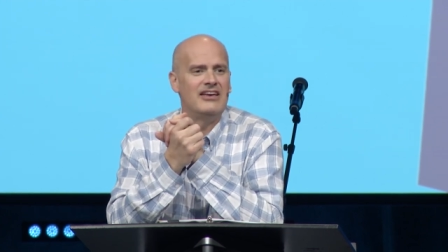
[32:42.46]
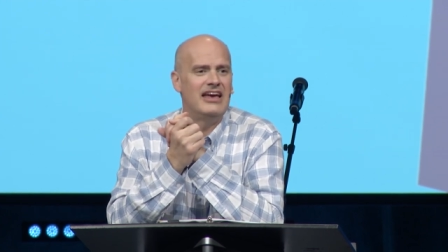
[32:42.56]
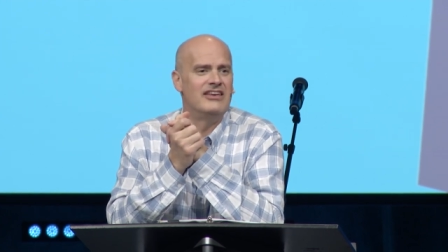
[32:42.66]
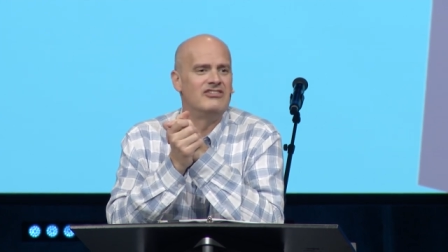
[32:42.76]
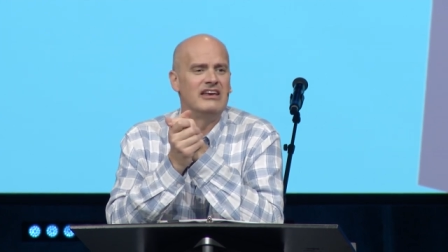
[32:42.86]

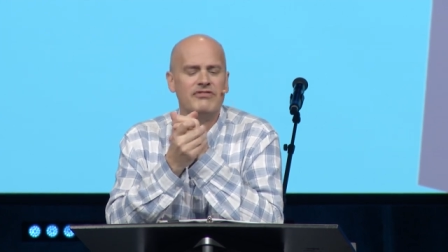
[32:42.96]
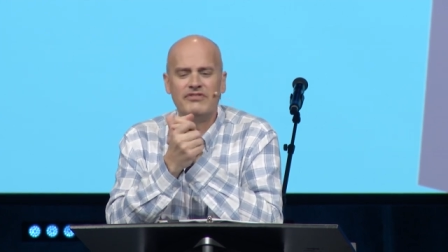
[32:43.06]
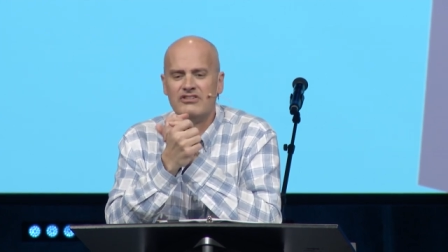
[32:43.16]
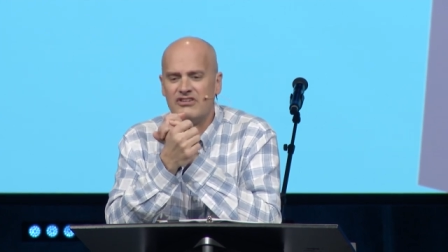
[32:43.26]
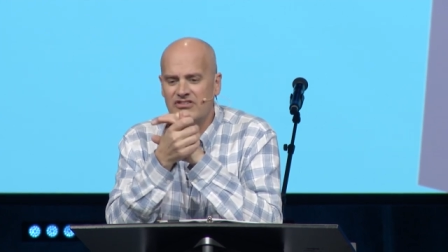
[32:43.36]
as
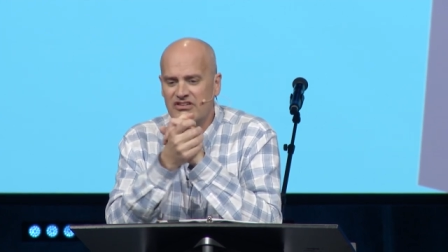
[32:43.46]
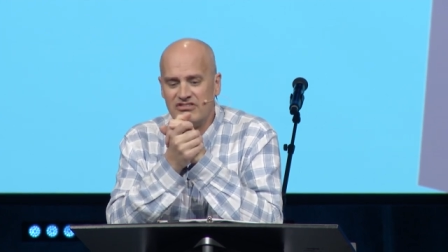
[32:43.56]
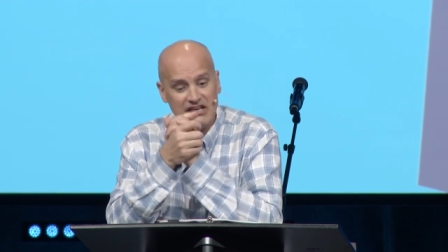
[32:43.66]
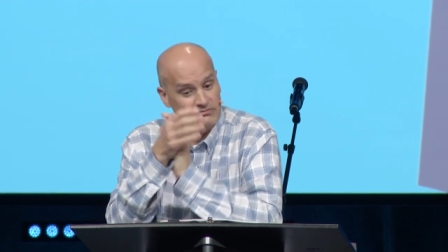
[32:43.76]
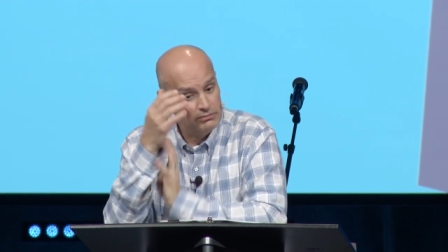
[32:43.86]
if to, to
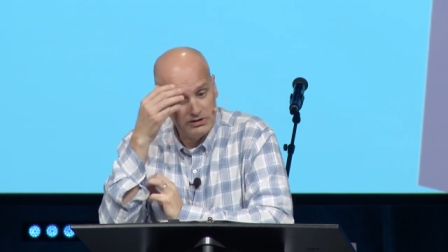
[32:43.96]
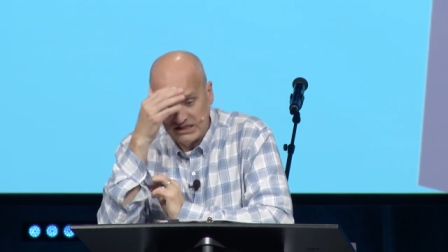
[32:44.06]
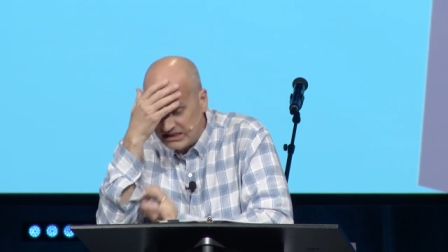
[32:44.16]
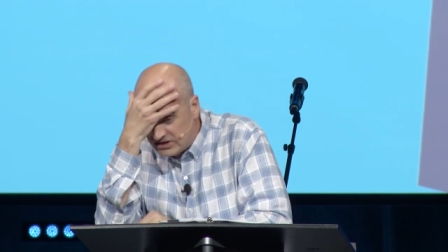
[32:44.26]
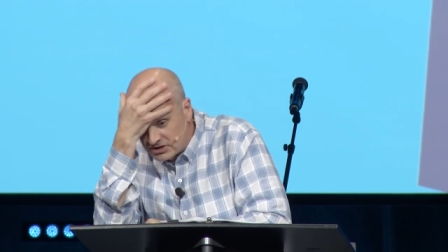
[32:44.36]
say,
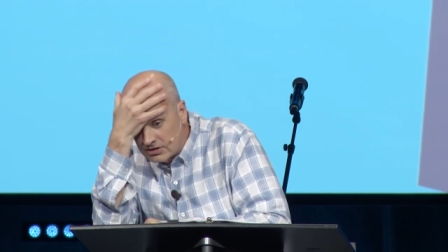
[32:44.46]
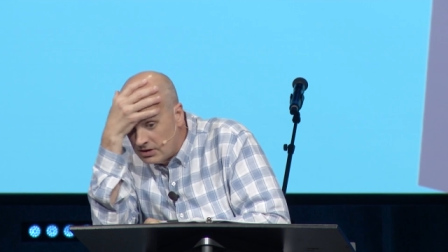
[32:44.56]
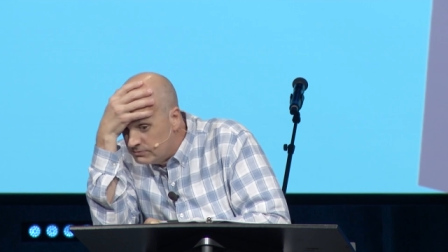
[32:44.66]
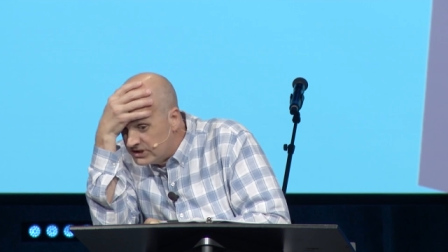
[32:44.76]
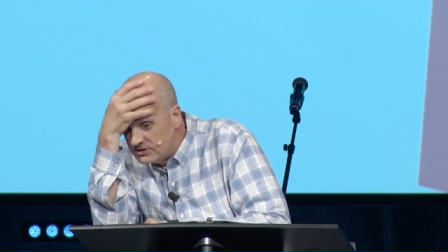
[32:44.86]
boy, I sure
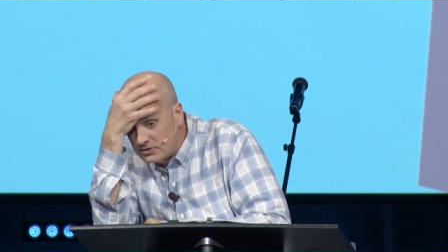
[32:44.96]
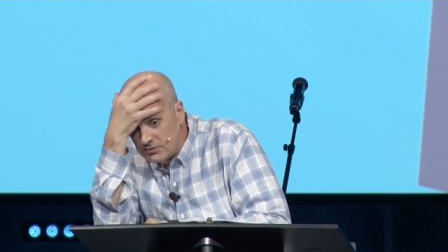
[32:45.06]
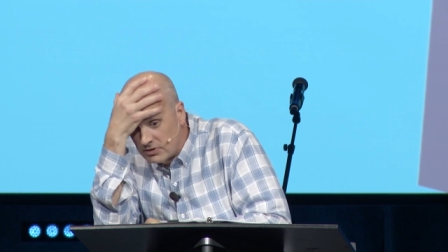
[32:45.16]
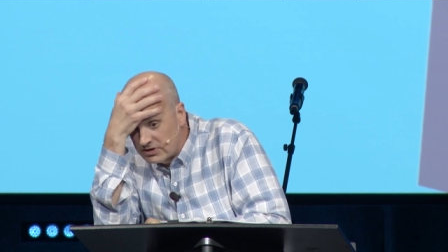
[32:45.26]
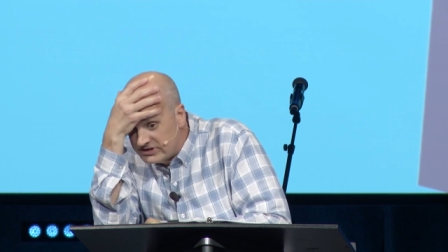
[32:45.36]
hope this
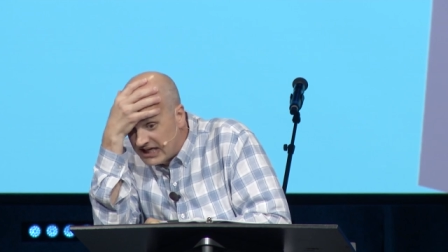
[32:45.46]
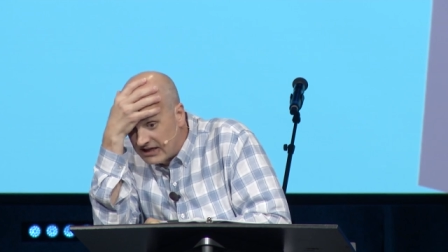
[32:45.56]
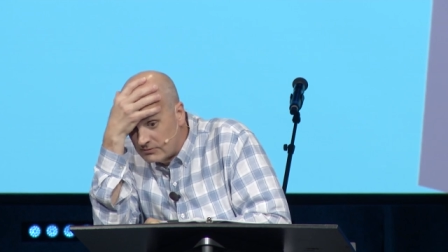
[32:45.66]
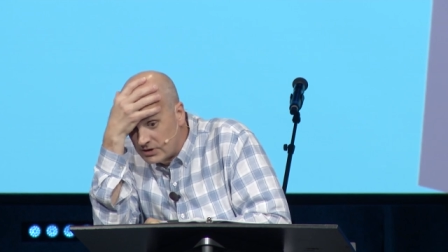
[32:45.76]
one works out.